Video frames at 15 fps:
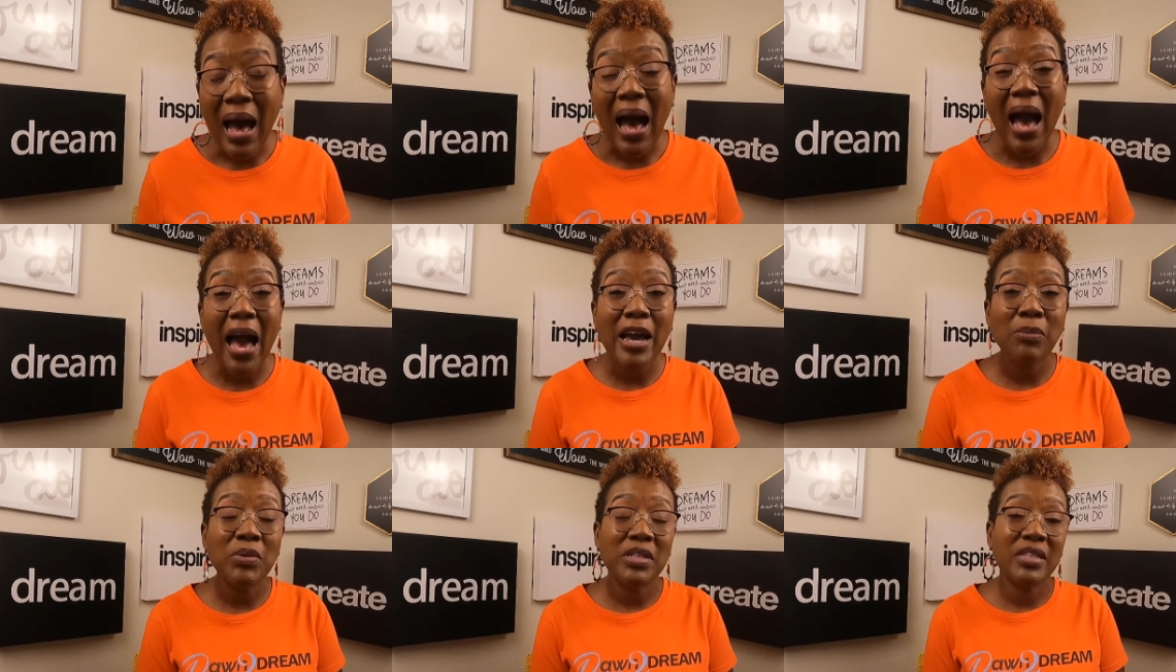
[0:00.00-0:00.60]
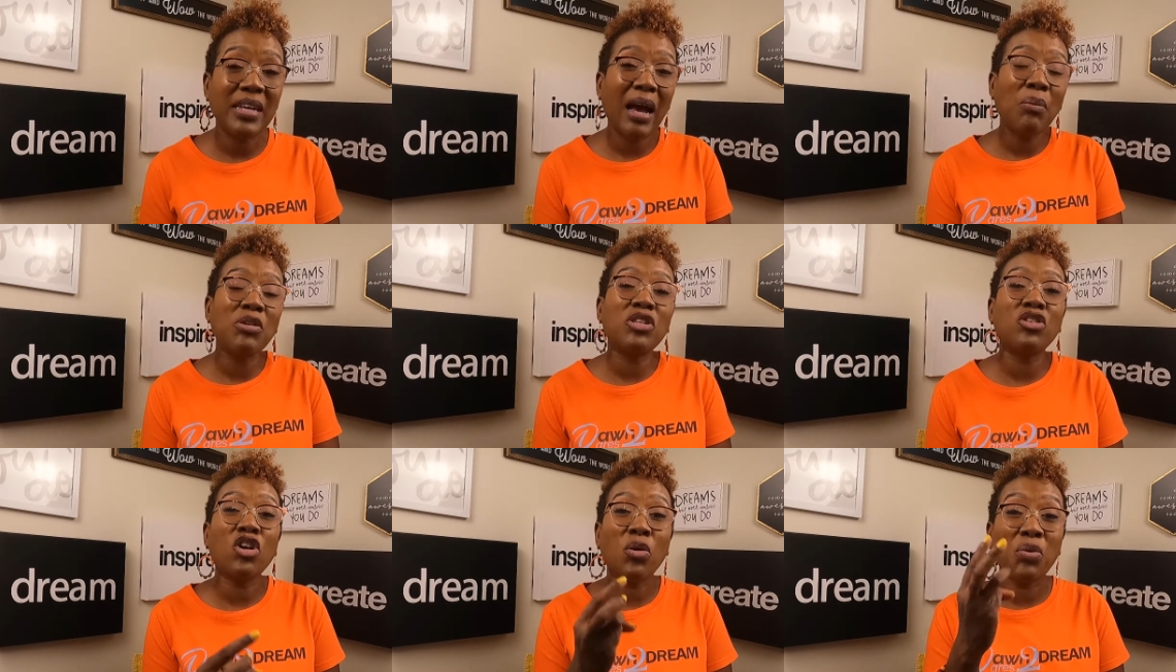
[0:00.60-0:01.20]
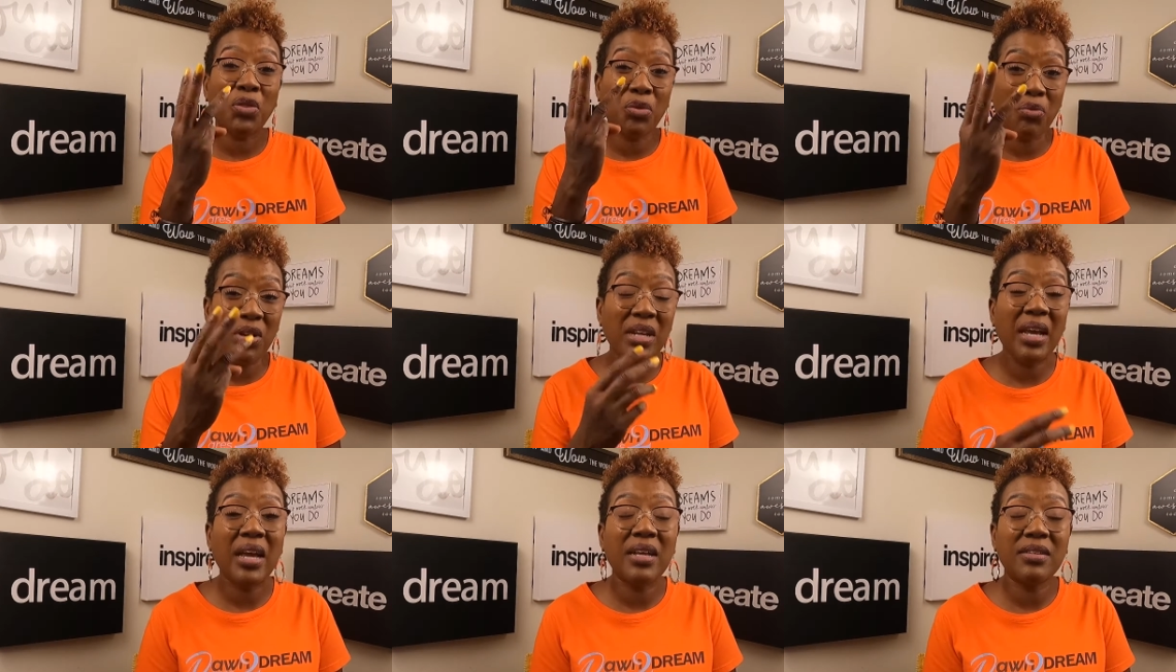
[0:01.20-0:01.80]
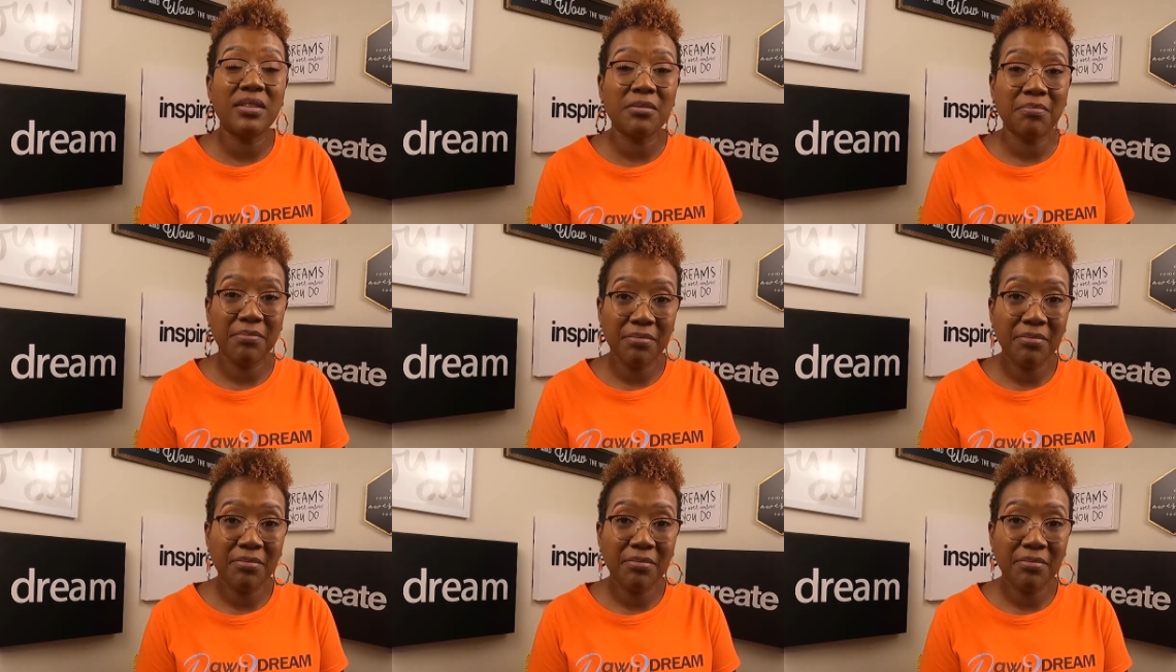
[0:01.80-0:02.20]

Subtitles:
I would say I would start with 3 days.